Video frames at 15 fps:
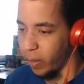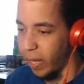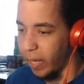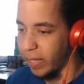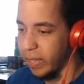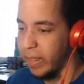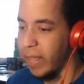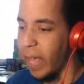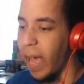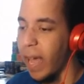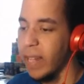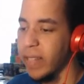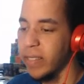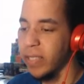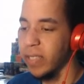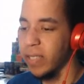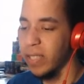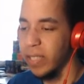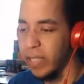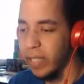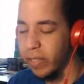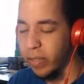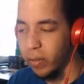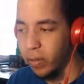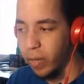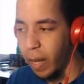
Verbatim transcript: Like that's a little,